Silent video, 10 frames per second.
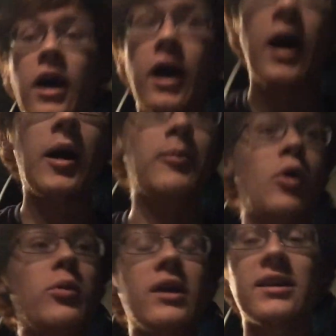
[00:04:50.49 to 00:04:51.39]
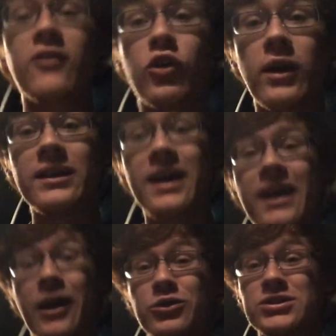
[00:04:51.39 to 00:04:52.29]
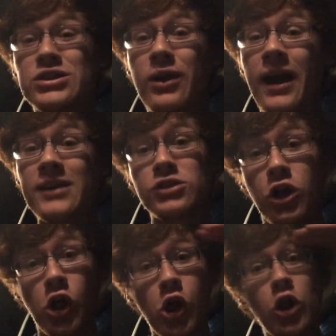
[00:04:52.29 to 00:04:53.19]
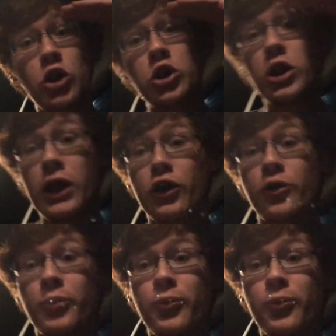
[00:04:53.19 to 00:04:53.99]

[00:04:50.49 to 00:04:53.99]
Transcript: Um, I hope you guys have a great day, and I will see you guys later.